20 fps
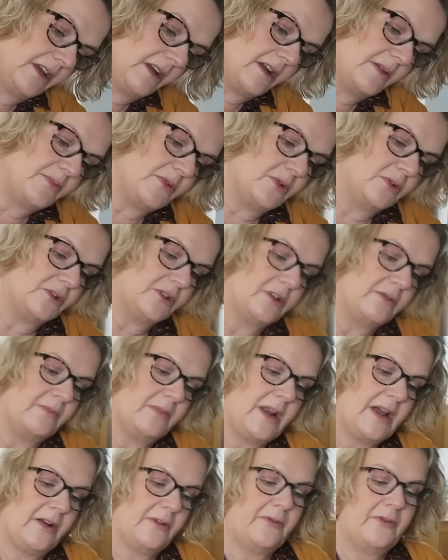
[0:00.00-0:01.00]
thing I bought on
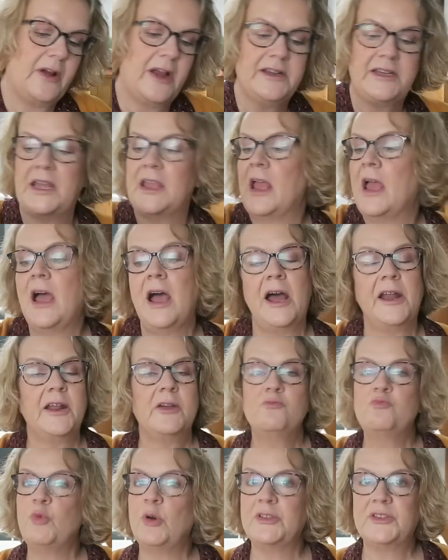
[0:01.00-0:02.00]
Black Friday, and
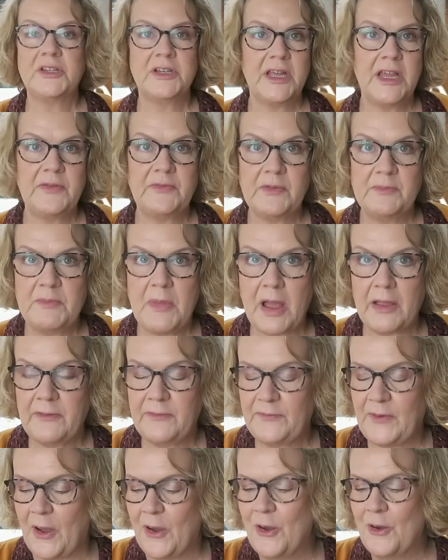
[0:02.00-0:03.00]
it wasn't even my
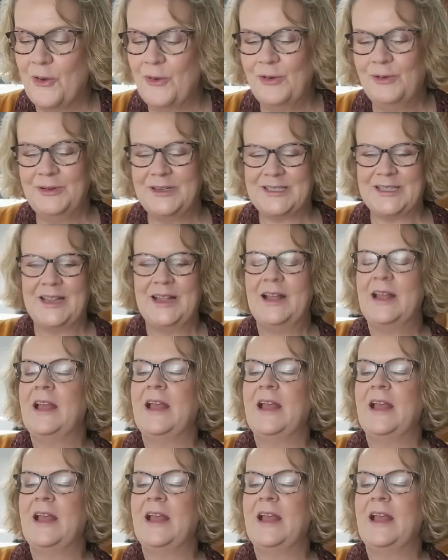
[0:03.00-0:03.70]
fault.